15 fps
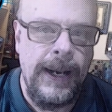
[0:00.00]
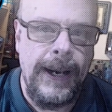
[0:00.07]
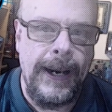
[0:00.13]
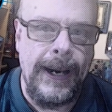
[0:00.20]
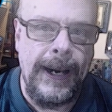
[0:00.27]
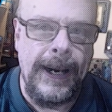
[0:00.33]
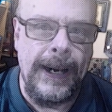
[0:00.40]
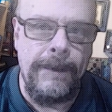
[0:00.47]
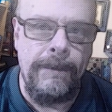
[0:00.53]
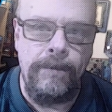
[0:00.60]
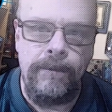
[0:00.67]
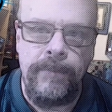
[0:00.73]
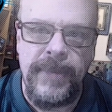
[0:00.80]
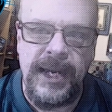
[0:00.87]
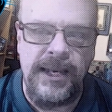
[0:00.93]

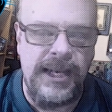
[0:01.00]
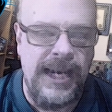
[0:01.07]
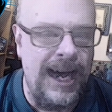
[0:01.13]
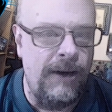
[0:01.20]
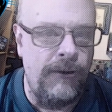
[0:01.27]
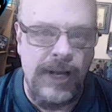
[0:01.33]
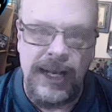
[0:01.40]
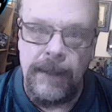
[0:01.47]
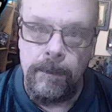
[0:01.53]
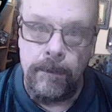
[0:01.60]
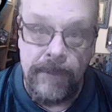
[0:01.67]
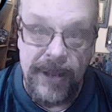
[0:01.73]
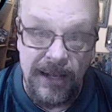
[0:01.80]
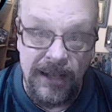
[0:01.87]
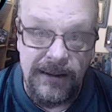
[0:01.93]
He's not really
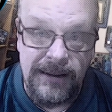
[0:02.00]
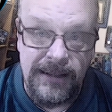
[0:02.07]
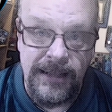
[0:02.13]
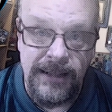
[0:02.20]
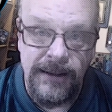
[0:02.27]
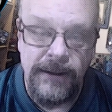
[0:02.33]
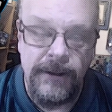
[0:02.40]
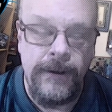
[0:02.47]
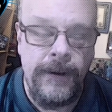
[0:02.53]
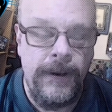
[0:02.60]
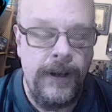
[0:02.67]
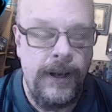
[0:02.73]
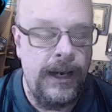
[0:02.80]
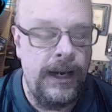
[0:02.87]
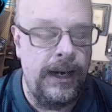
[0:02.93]
built,
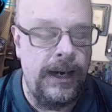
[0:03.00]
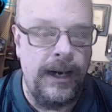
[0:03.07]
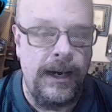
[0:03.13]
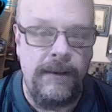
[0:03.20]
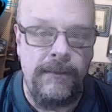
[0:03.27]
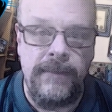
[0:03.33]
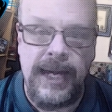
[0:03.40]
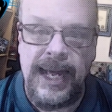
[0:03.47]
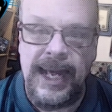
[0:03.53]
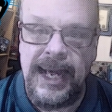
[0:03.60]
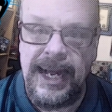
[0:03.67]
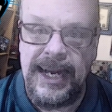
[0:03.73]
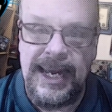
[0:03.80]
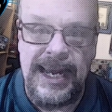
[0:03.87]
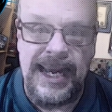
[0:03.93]

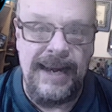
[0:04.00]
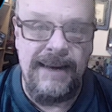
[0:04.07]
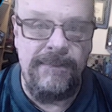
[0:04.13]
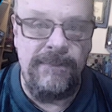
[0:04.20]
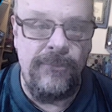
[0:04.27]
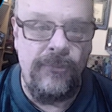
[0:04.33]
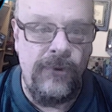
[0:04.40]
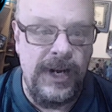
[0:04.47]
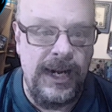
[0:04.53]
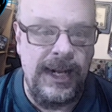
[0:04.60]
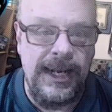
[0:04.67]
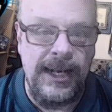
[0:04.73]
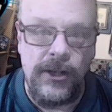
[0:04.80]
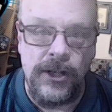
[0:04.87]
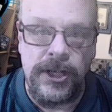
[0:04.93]
and he
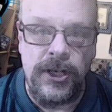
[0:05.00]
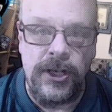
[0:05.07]
really looked